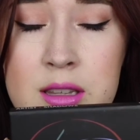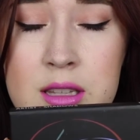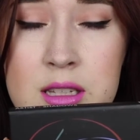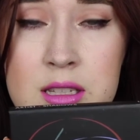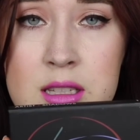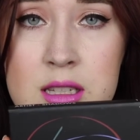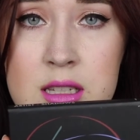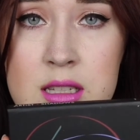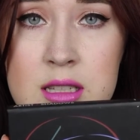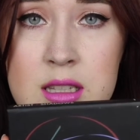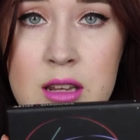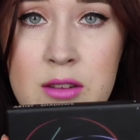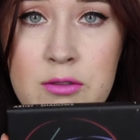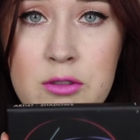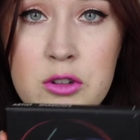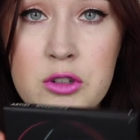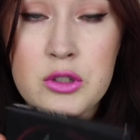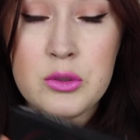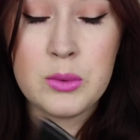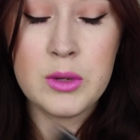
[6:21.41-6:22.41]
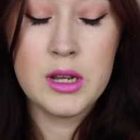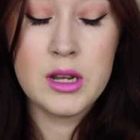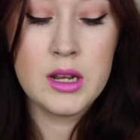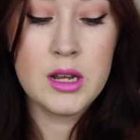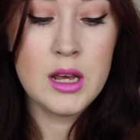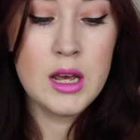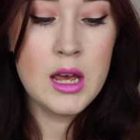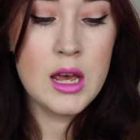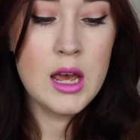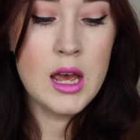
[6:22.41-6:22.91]
This is the first one,
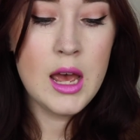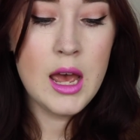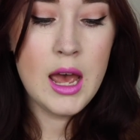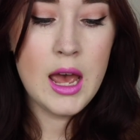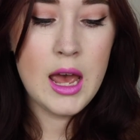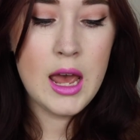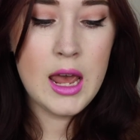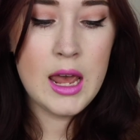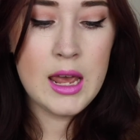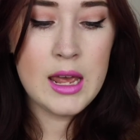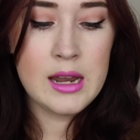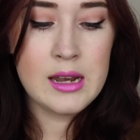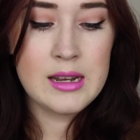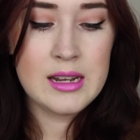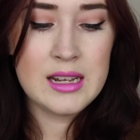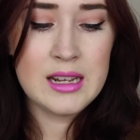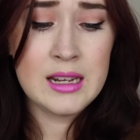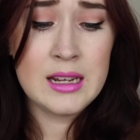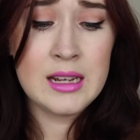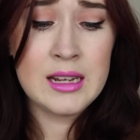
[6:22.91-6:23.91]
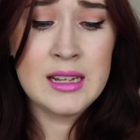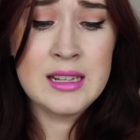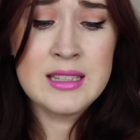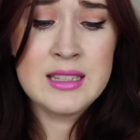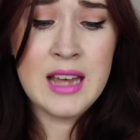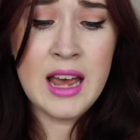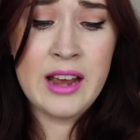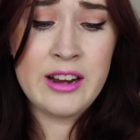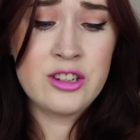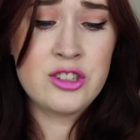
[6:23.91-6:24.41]
and it's
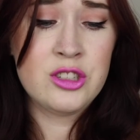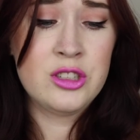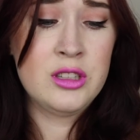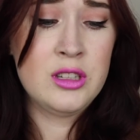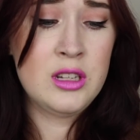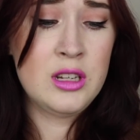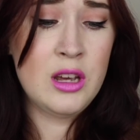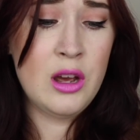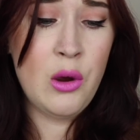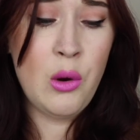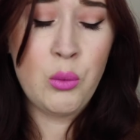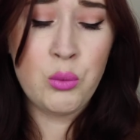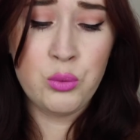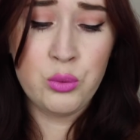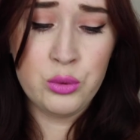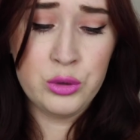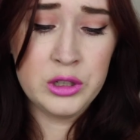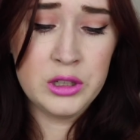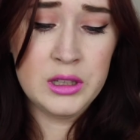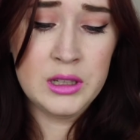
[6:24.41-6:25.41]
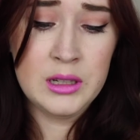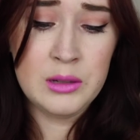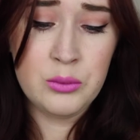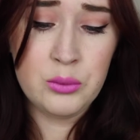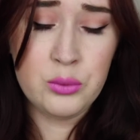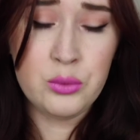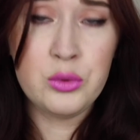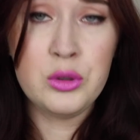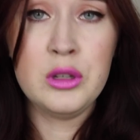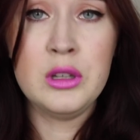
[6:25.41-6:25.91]
actually a really,
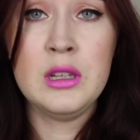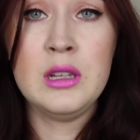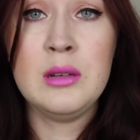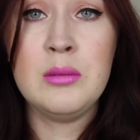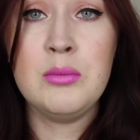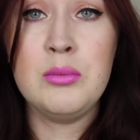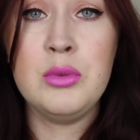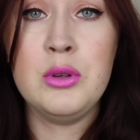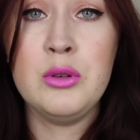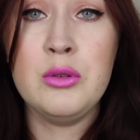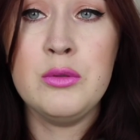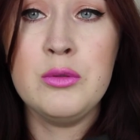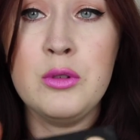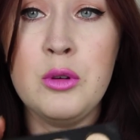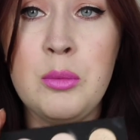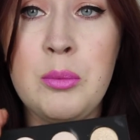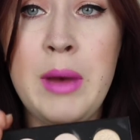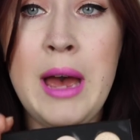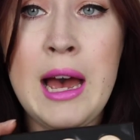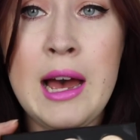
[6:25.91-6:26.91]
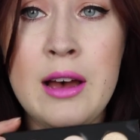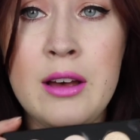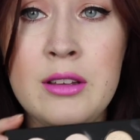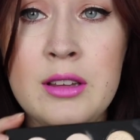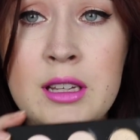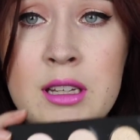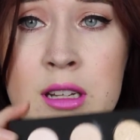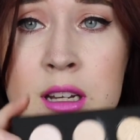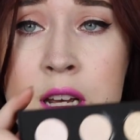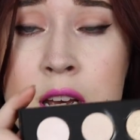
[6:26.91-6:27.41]
really beautiful
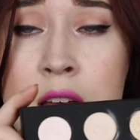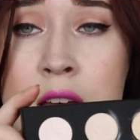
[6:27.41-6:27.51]
palette.